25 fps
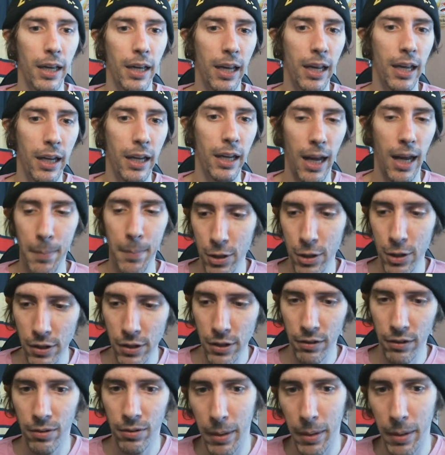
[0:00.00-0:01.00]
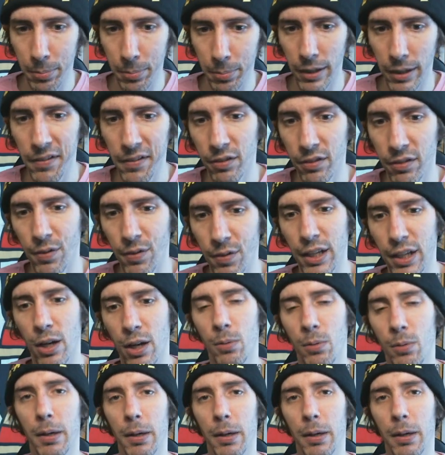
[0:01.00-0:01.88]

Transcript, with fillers: And I mentioned this in my previous video,